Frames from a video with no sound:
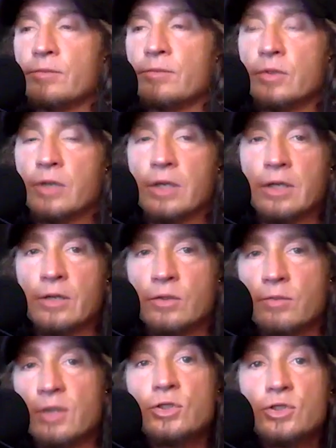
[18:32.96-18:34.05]
Okay, now you
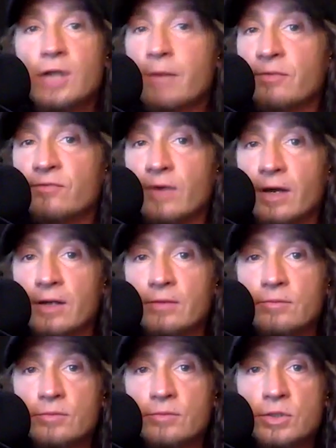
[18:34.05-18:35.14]
mentioned Shopify.
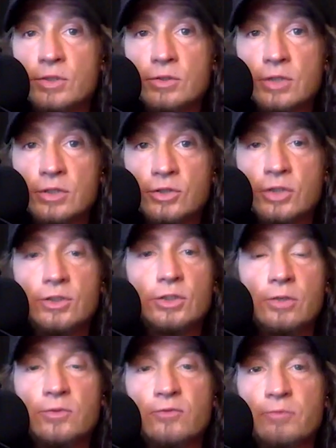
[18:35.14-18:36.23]
So yeah. Just in
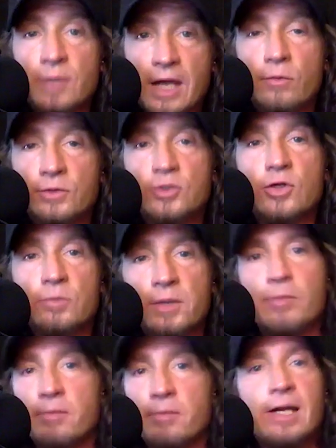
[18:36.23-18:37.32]
terms of platforms, so
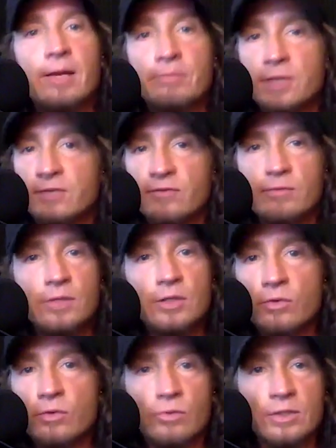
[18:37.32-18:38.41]
people may not be familiar
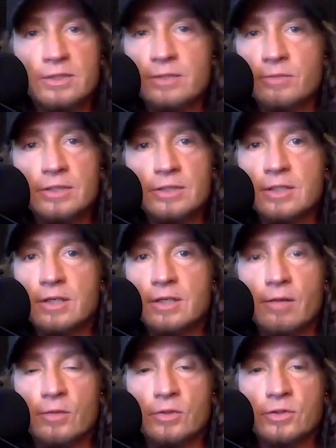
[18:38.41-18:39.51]
with what some of these
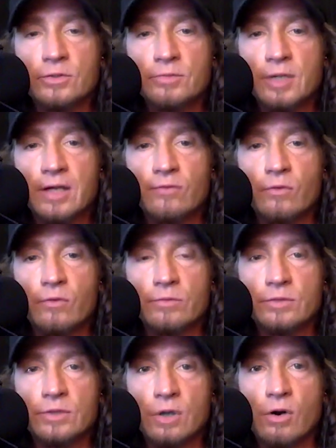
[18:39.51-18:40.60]
e-commerce
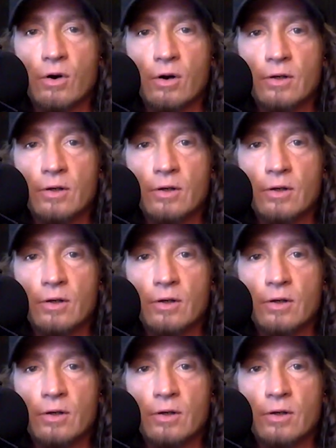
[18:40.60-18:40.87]
platforms are.